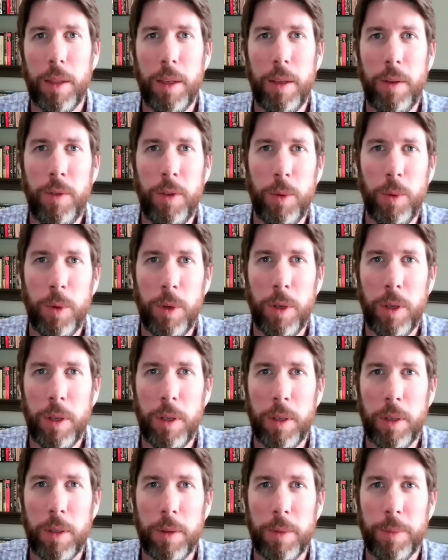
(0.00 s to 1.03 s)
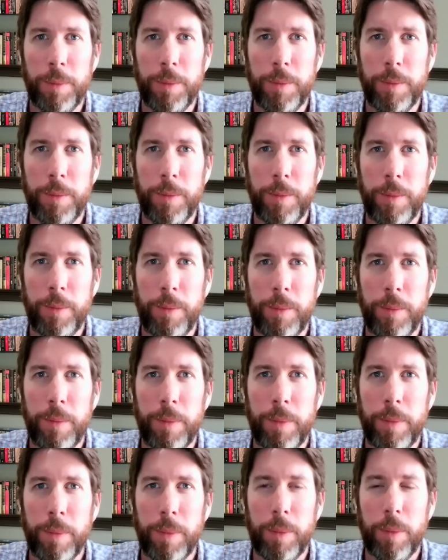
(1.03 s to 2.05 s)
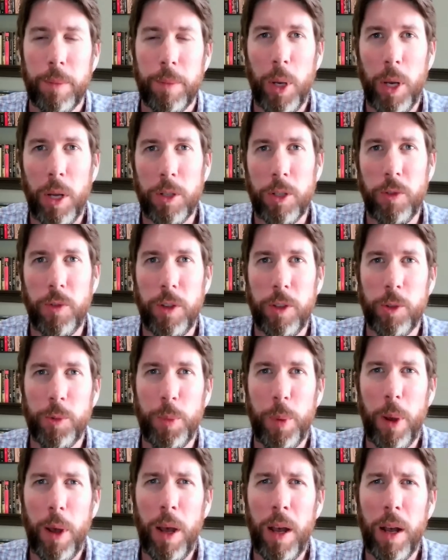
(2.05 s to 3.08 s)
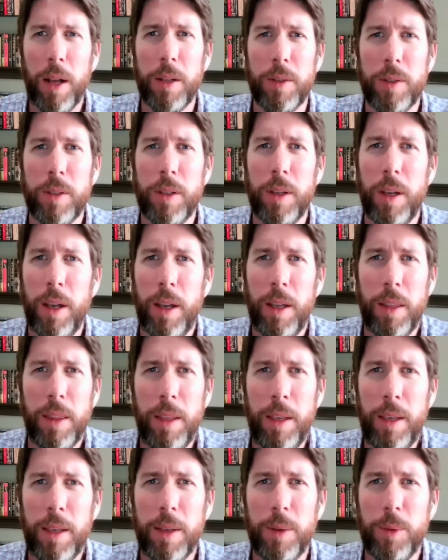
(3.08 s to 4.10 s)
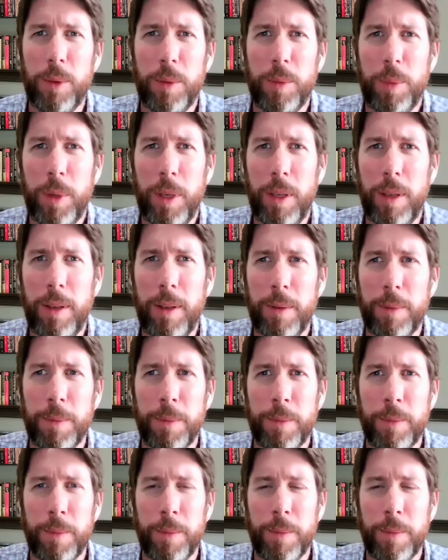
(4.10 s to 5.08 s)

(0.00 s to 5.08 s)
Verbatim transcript: If it were part of his past, I think it would be,